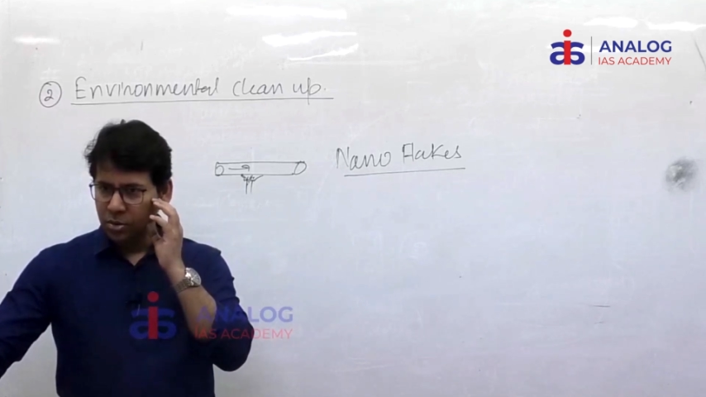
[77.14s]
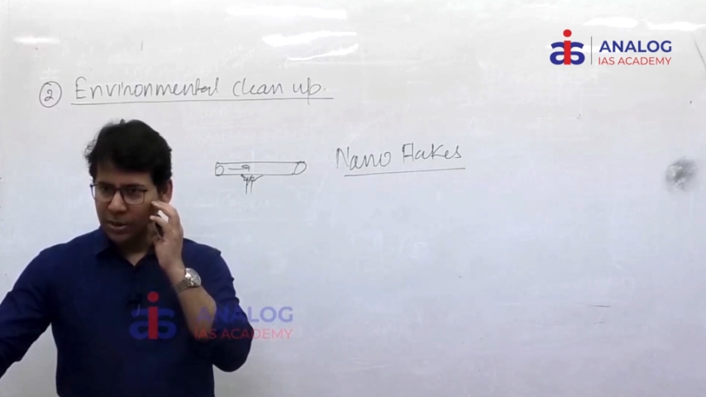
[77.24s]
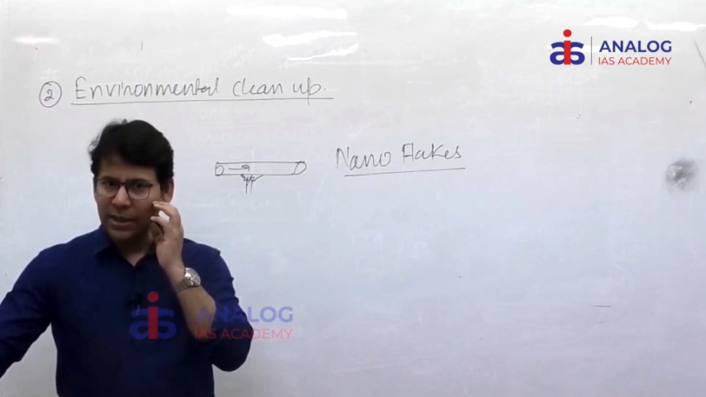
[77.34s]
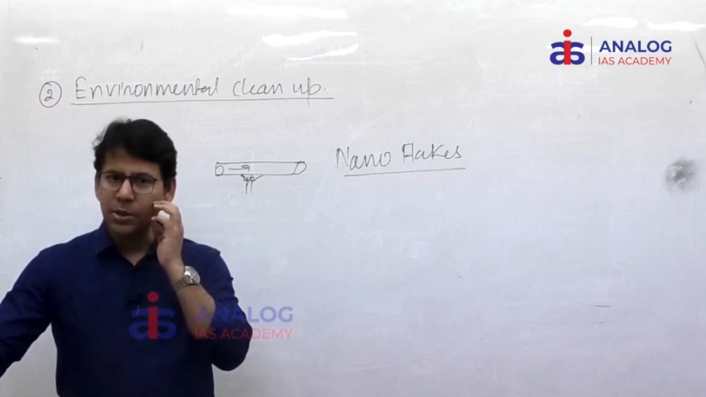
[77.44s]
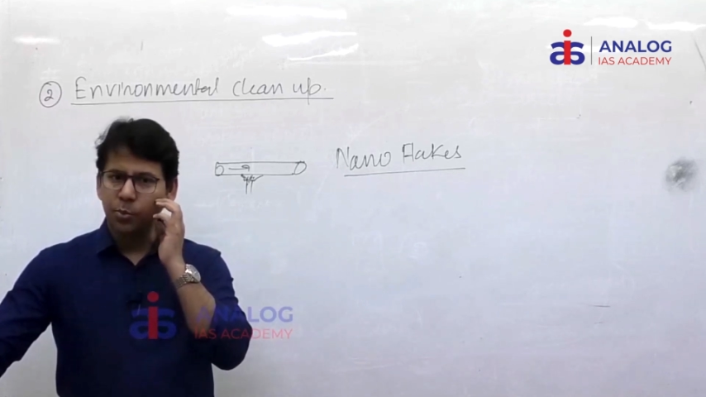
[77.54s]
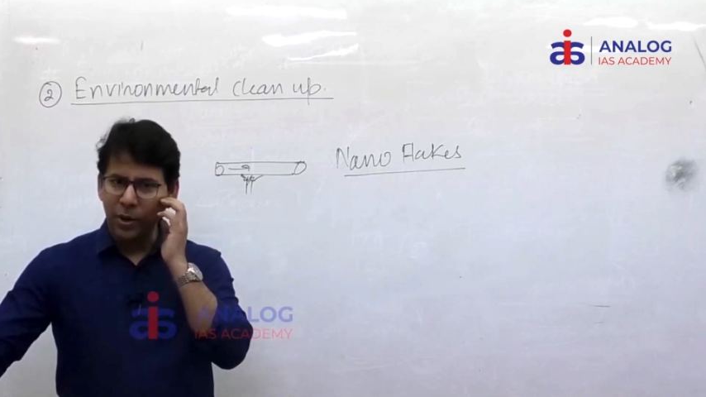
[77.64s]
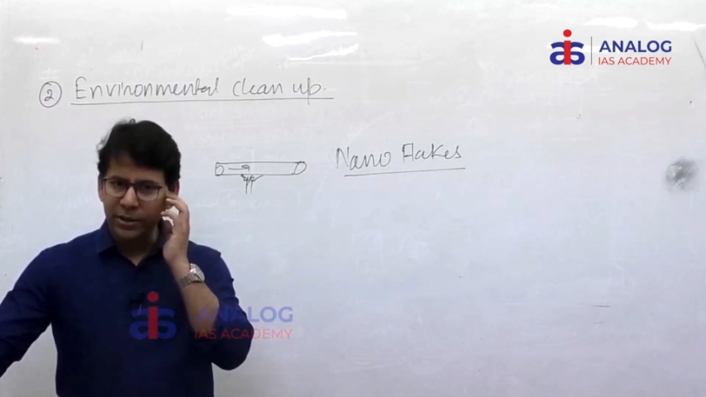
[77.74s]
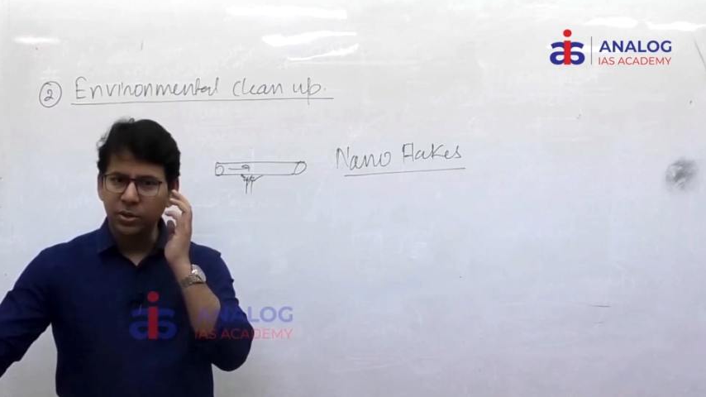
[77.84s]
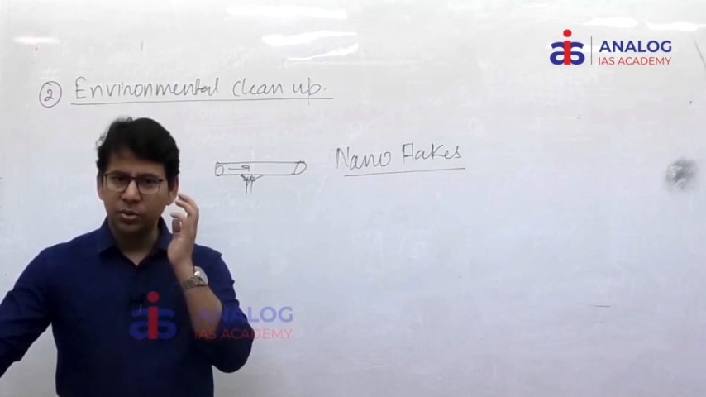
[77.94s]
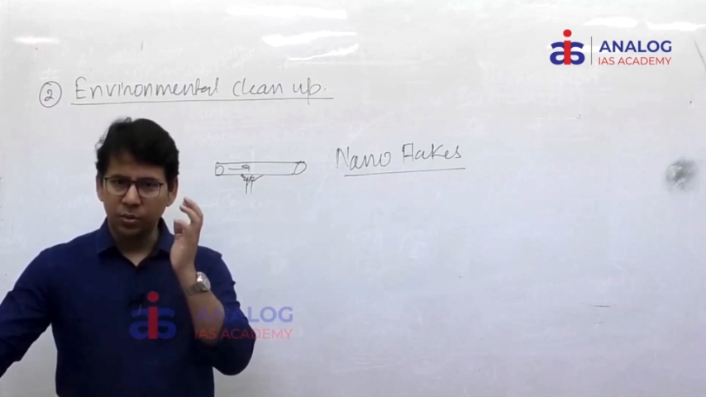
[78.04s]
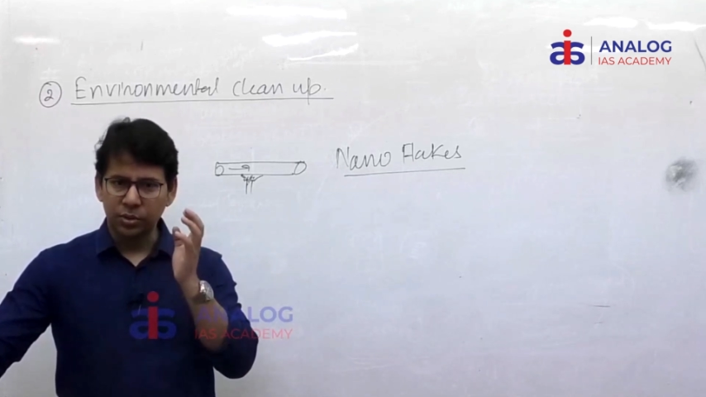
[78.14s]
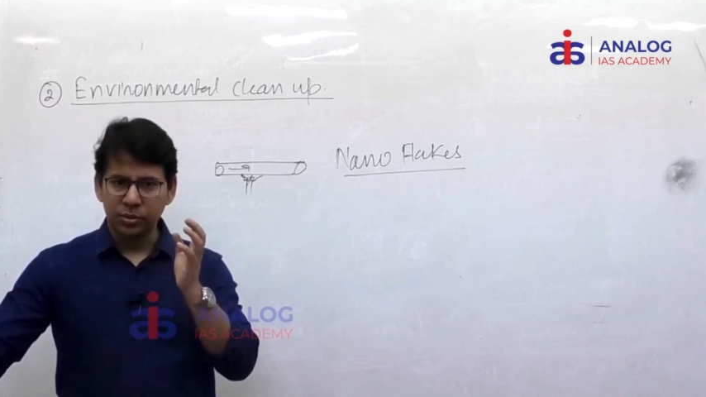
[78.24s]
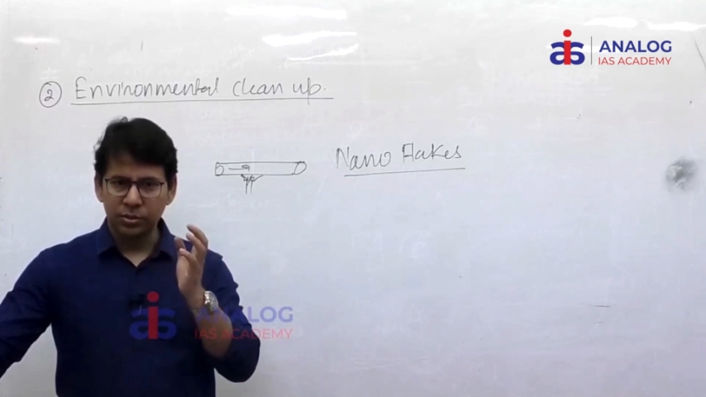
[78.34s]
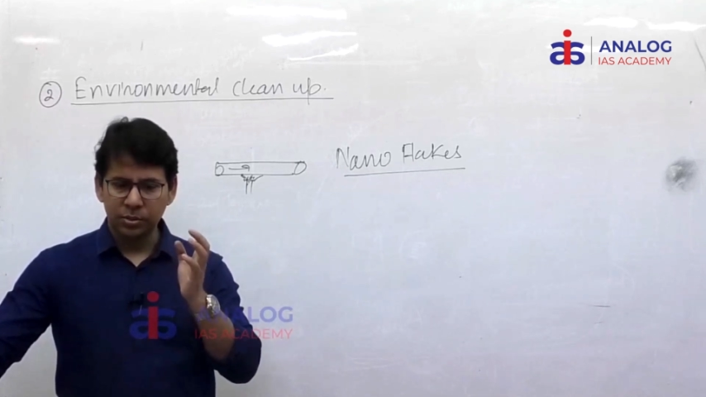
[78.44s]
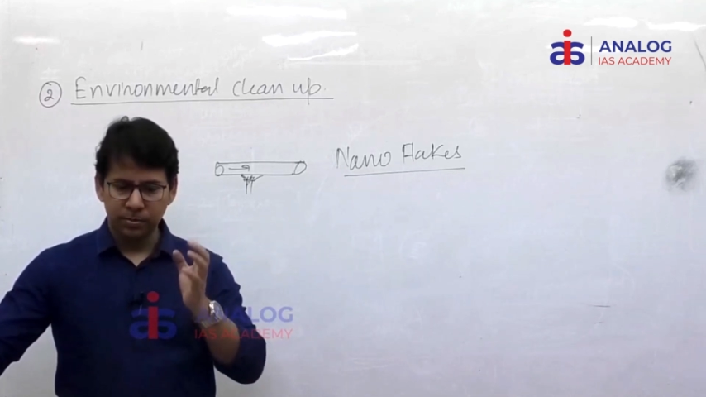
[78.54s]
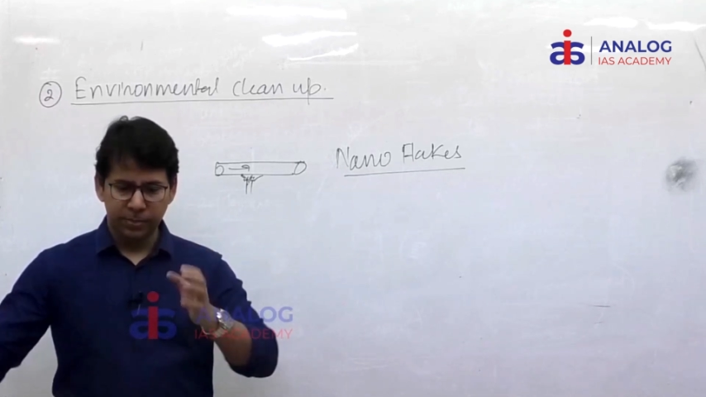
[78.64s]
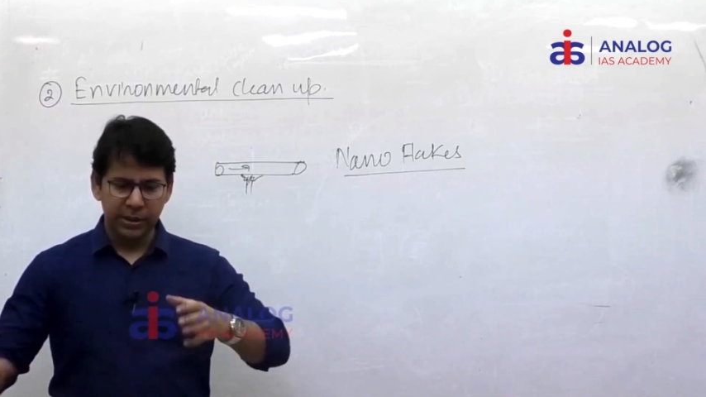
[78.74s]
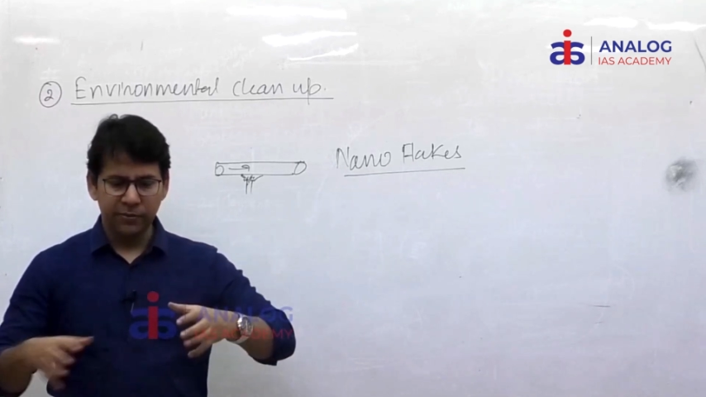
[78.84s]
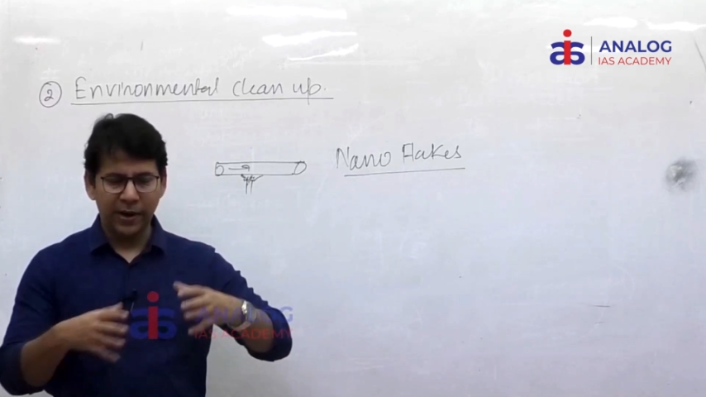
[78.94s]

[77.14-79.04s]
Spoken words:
So that is point source. Big